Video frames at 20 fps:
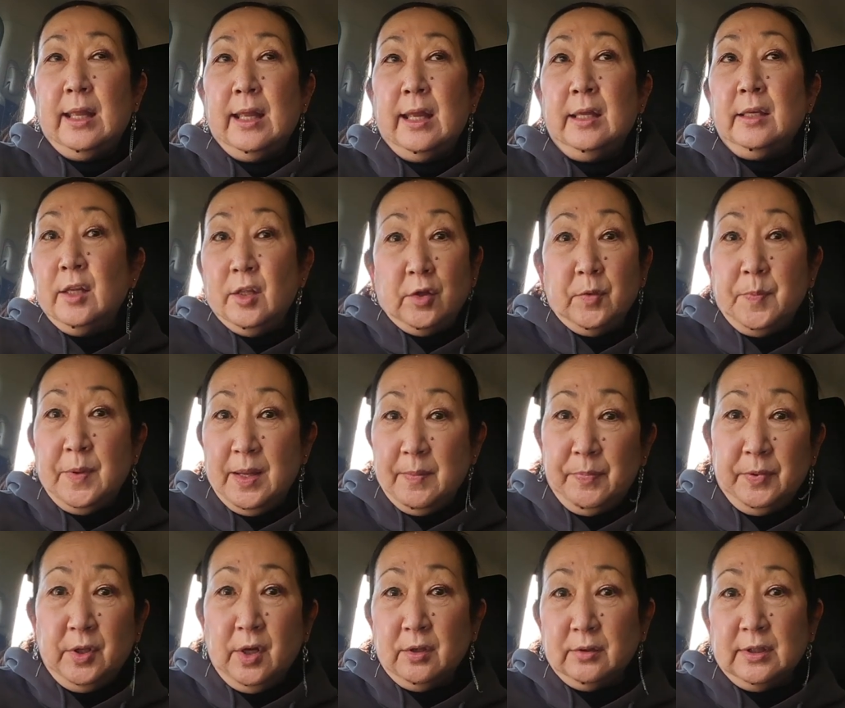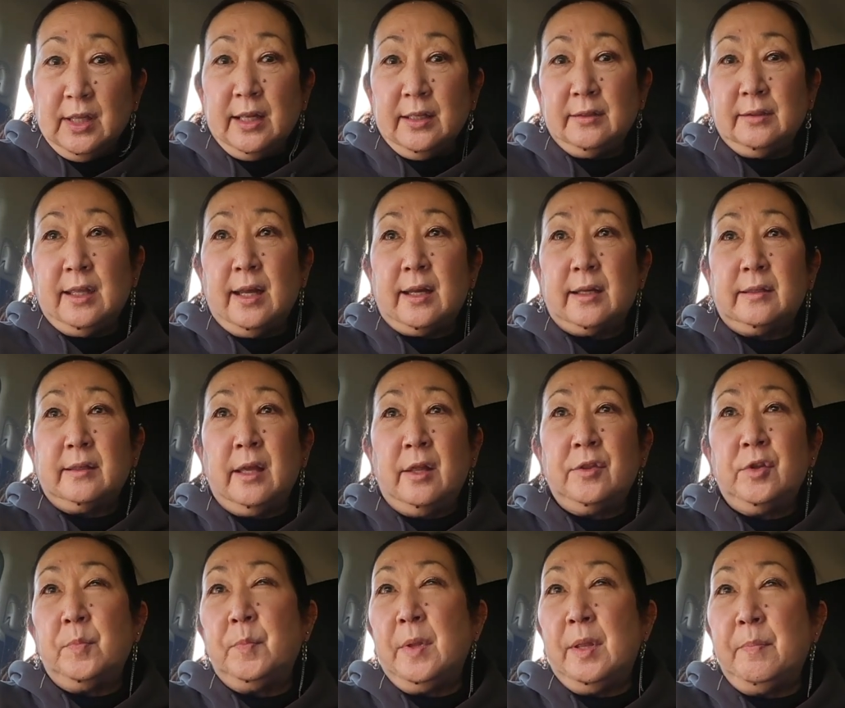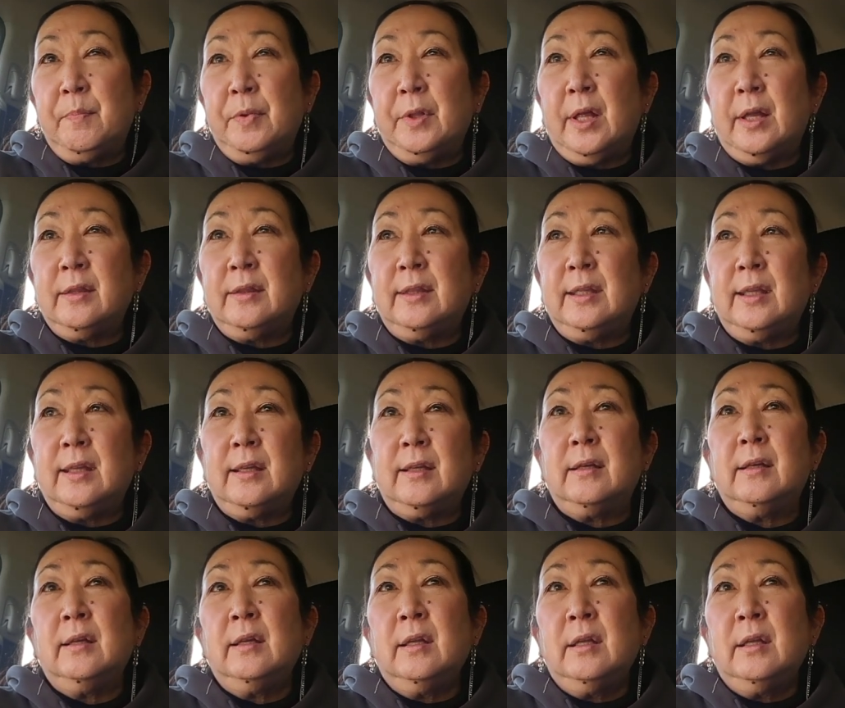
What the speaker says: And other people aren't like that. Other people, I think,